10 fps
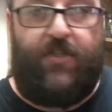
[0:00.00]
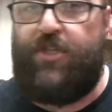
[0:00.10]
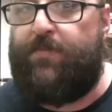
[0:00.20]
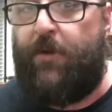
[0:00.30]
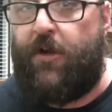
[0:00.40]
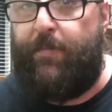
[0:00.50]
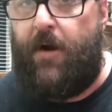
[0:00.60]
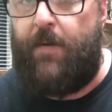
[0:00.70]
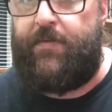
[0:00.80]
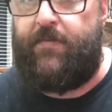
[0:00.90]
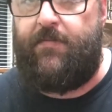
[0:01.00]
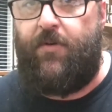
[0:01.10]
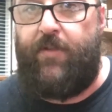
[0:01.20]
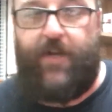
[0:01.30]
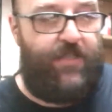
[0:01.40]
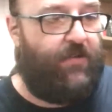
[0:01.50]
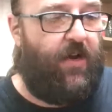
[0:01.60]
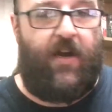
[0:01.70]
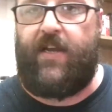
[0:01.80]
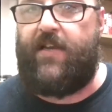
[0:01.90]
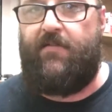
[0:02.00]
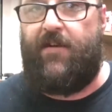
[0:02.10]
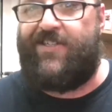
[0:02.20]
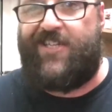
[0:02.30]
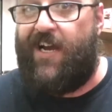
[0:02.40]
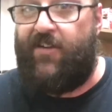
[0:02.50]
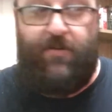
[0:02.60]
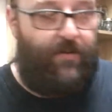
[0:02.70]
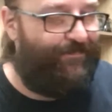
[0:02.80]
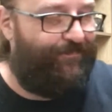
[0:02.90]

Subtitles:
smoke a pipe and all those. I just can't do it.